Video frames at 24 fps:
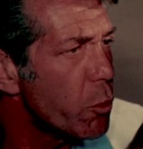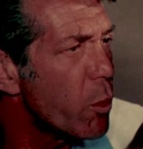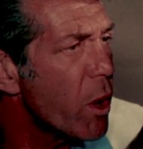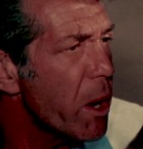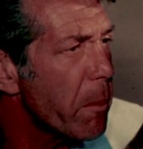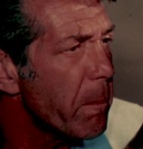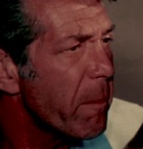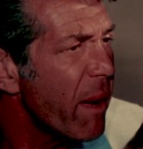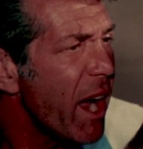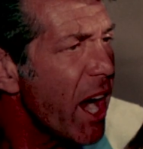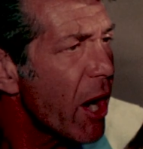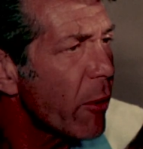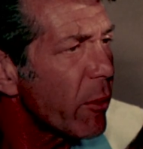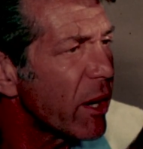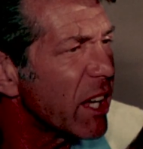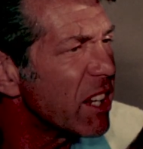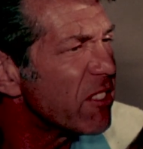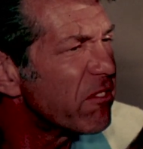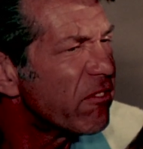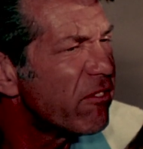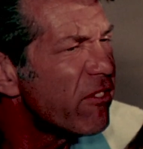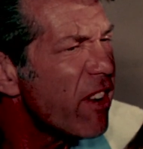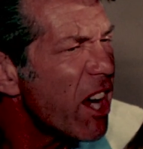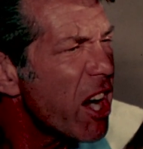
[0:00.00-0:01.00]
We're
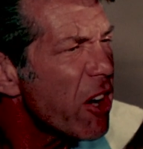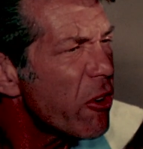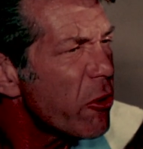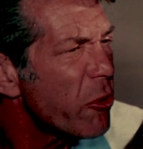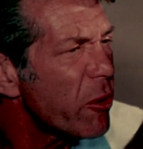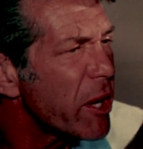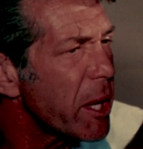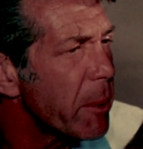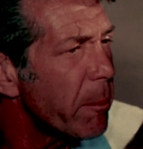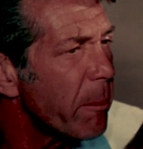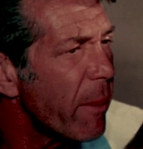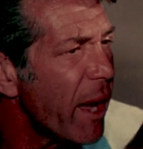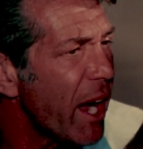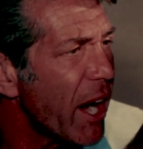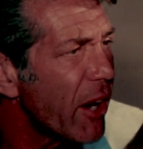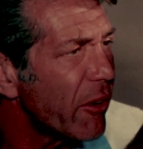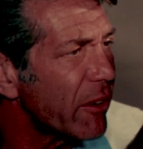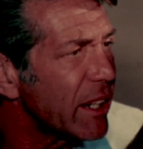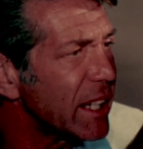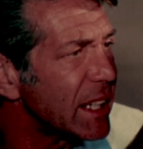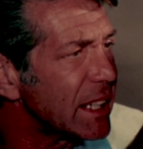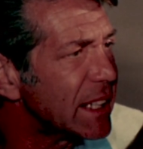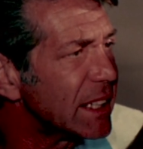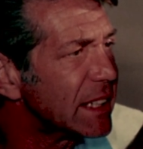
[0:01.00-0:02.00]
married, very
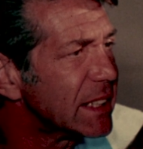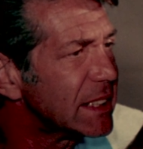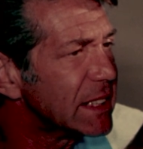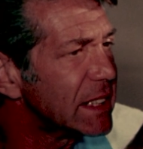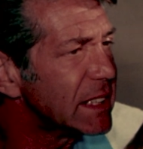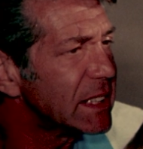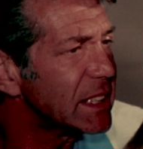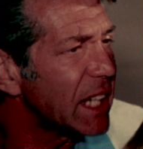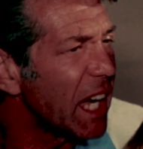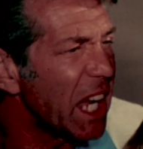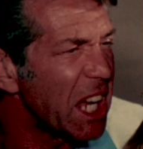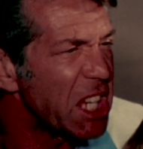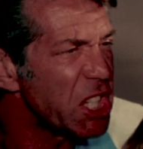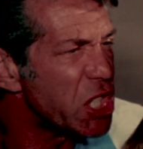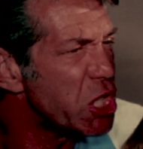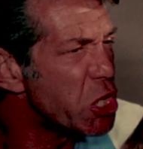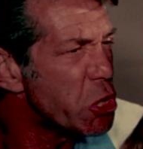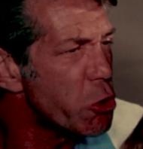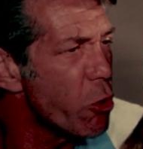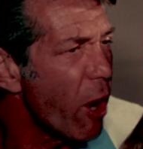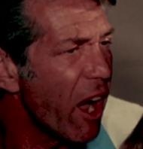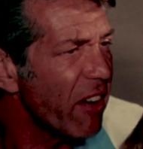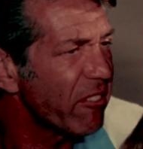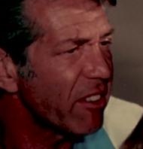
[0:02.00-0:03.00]
married.
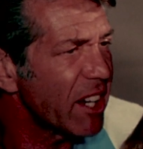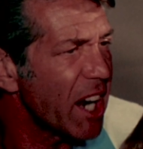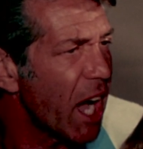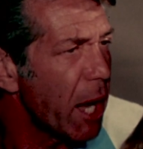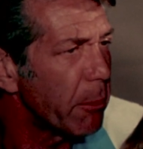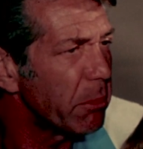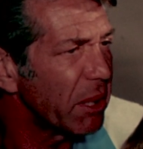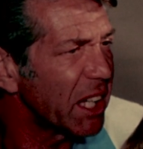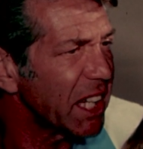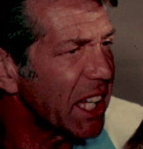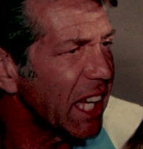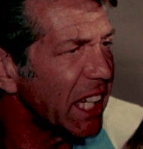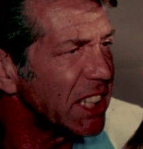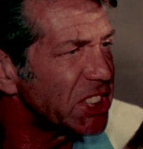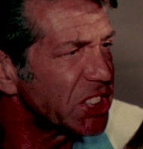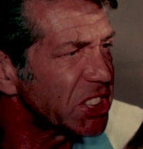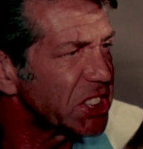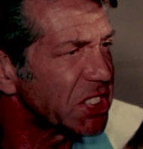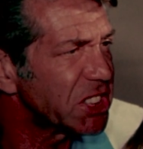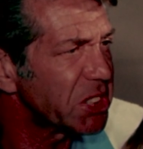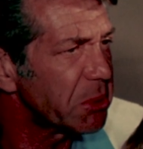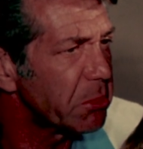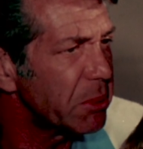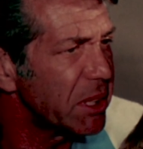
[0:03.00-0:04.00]
You have an
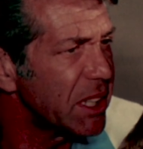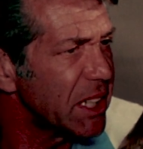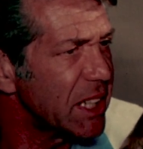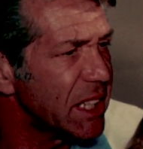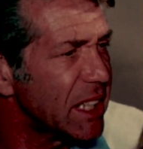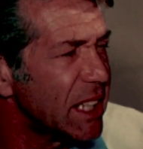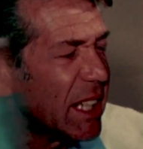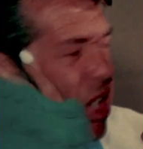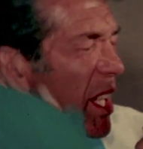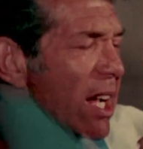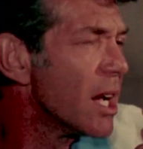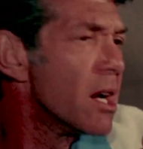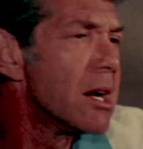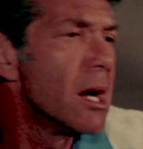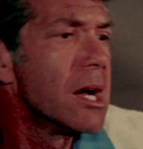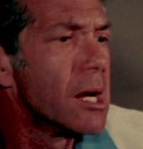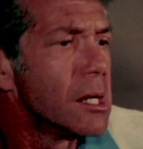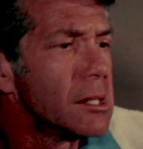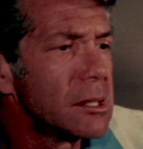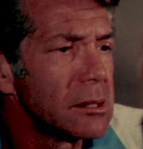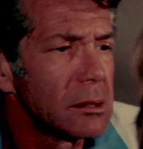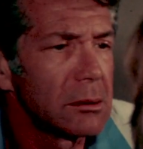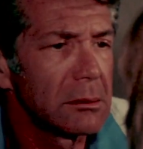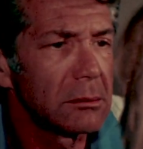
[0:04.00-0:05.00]
obligation to me. And you
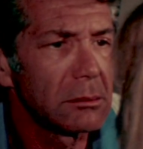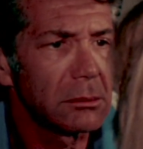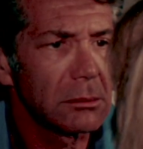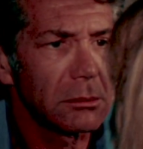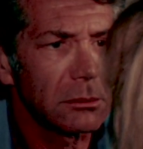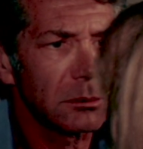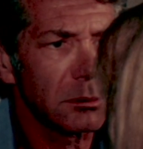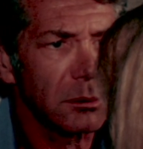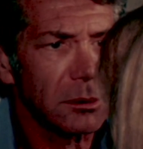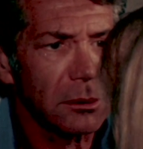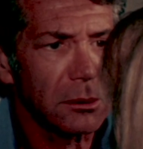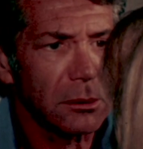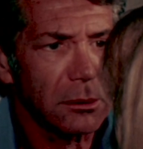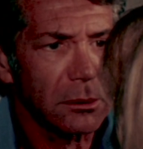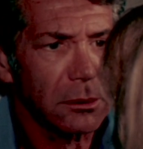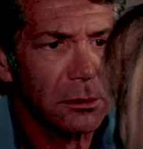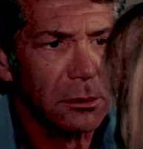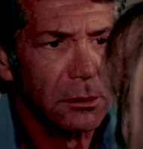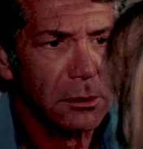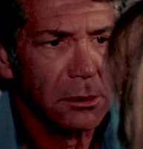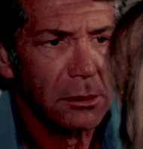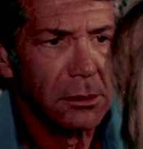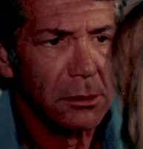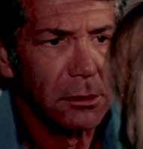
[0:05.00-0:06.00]
have one to me.
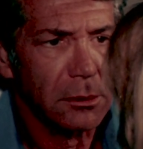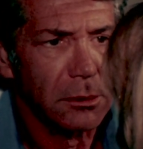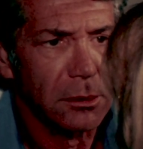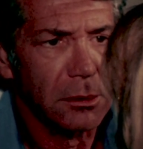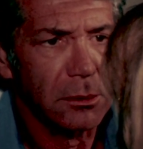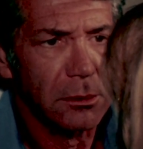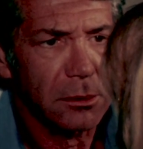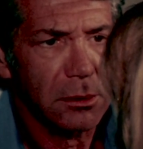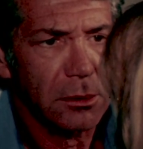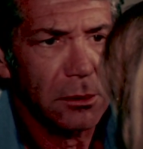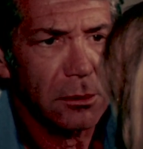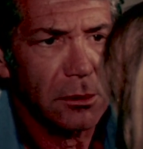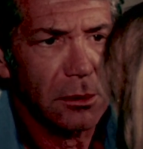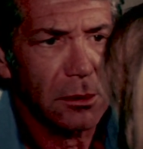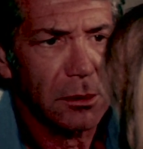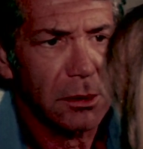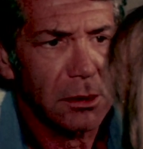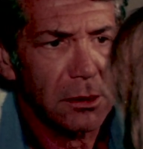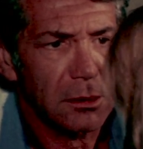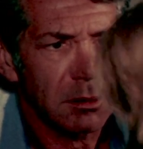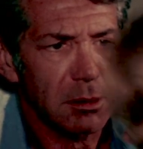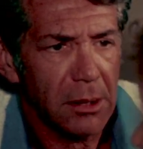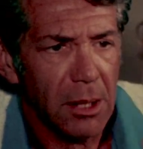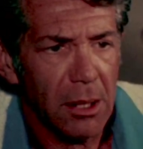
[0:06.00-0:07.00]
One which you are
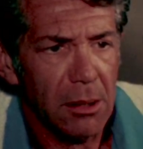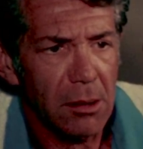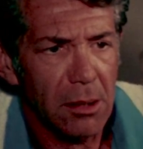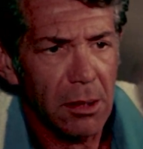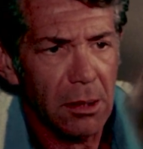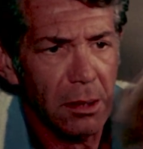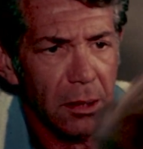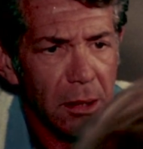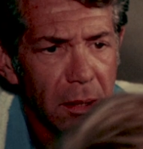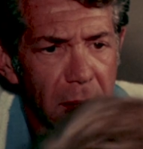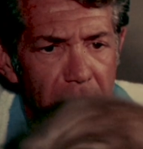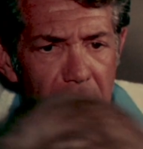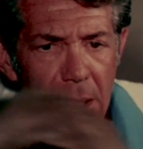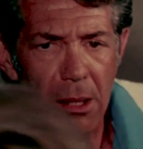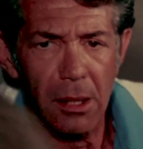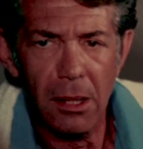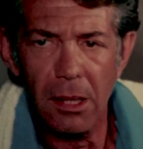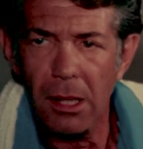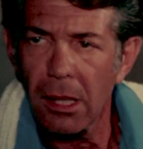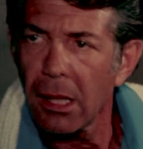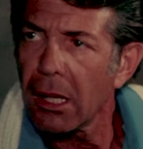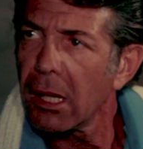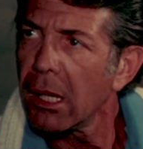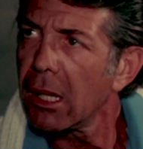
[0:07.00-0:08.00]
incapable of
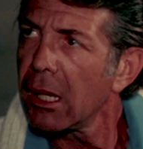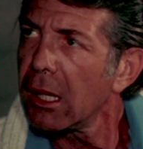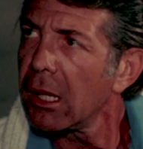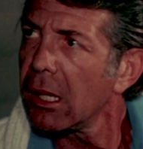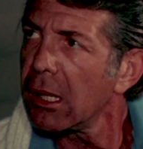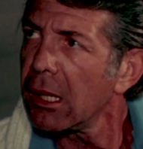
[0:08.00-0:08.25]
fulfilling.